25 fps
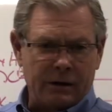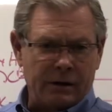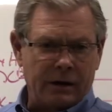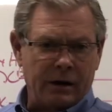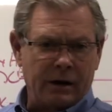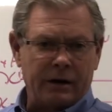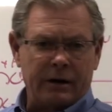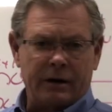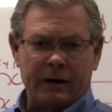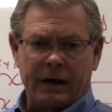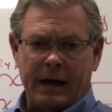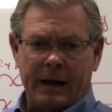
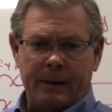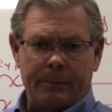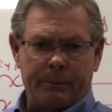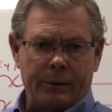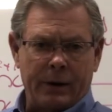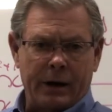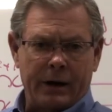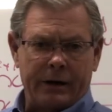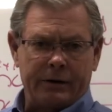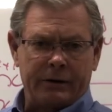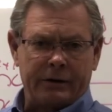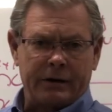100 amp
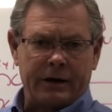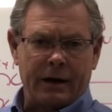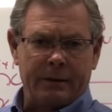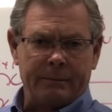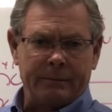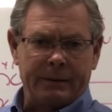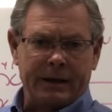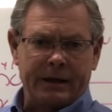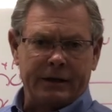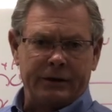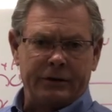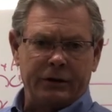breaker
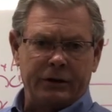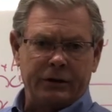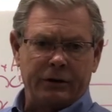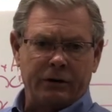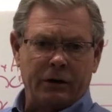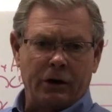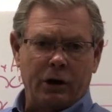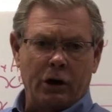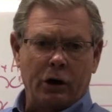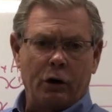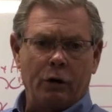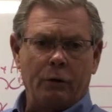coming into your
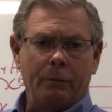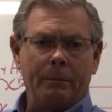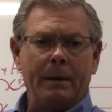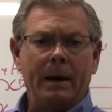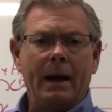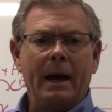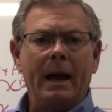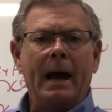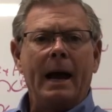home,